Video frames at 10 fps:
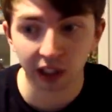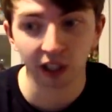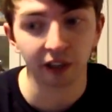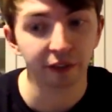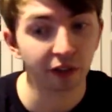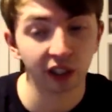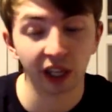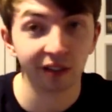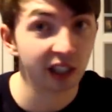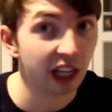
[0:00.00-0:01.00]
Uh, if you just
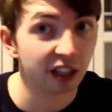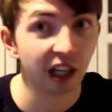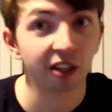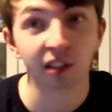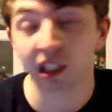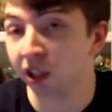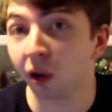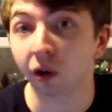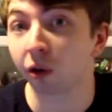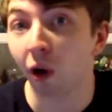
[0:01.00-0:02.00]
have the standard channels, it's
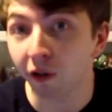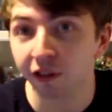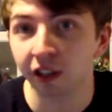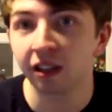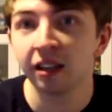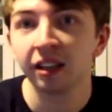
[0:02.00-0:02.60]
not on often.